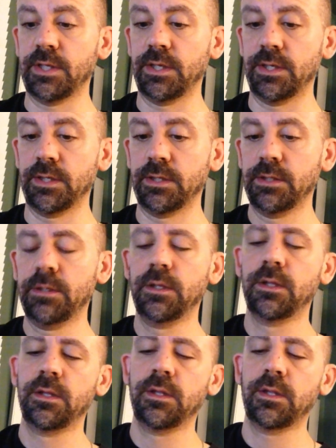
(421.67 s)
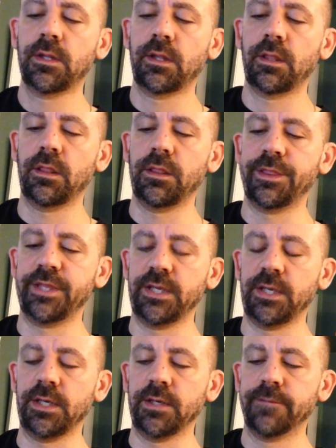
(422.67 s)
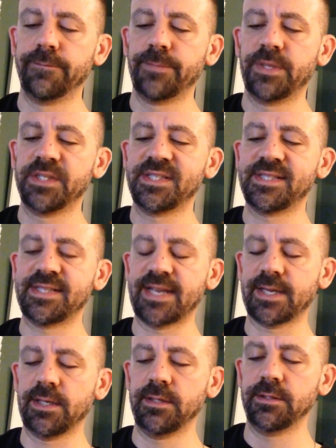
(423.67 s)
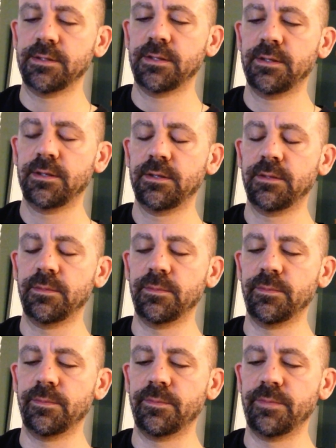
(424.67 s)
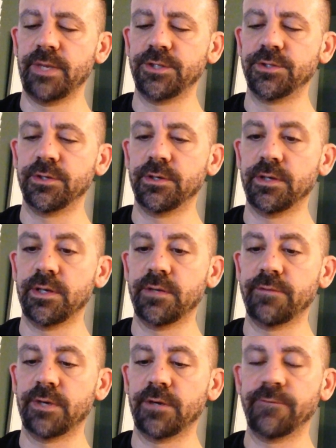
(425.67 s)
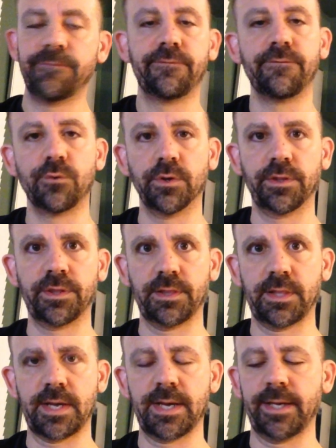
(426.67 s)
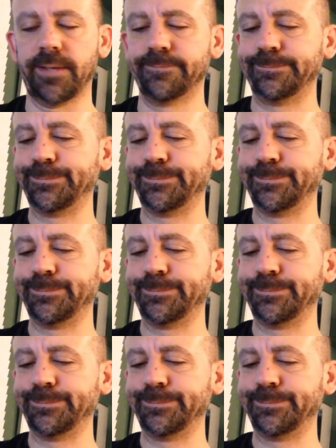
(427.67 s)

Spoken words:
in the second measure of our 4th line,